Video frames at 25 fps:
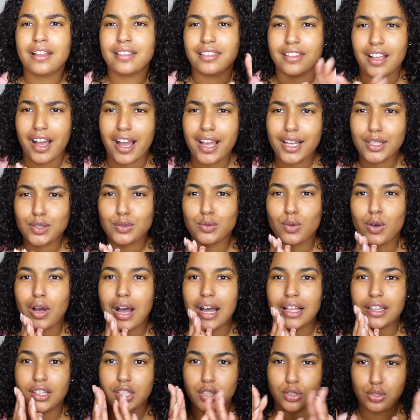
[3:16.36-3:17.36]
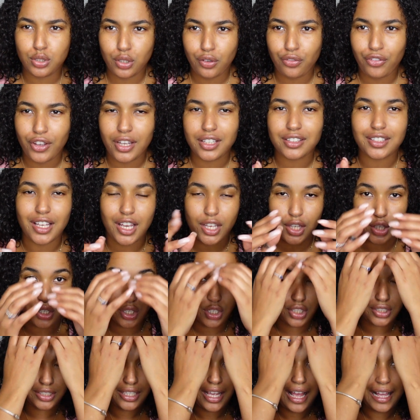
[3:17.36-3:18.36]
that is what the two things I
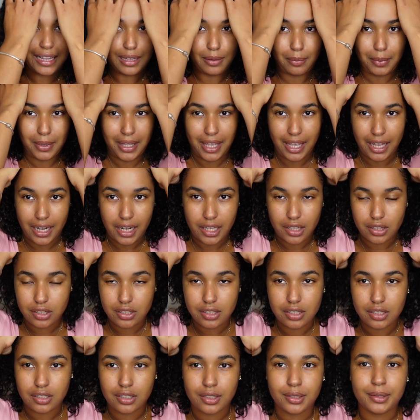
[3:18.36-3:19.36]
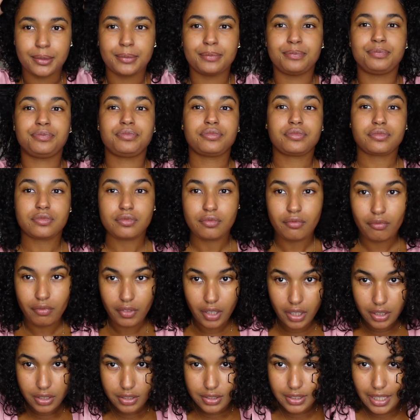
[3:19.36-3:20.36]
use at the beginning to
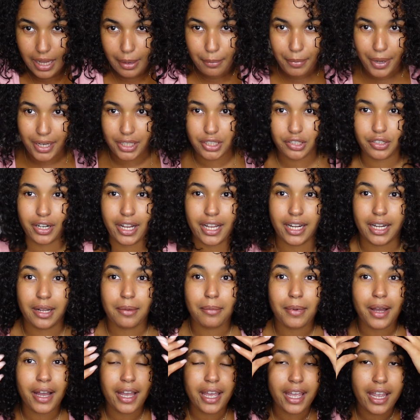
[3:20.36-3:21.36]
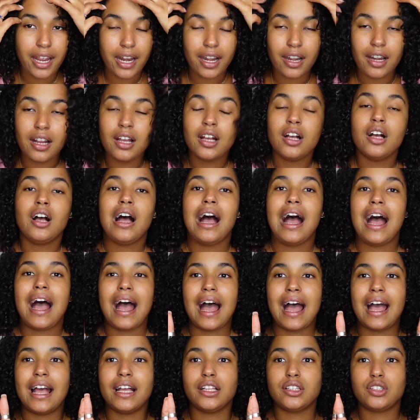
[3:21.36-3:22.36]
start by straightening my hair.
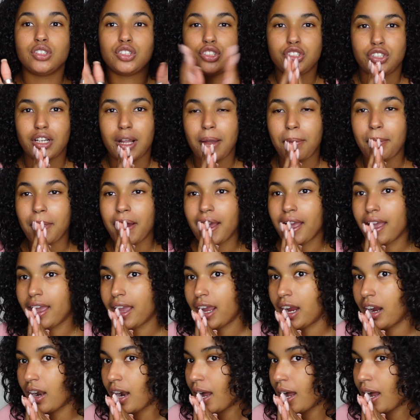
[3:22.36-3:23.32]
And to straighten my hair,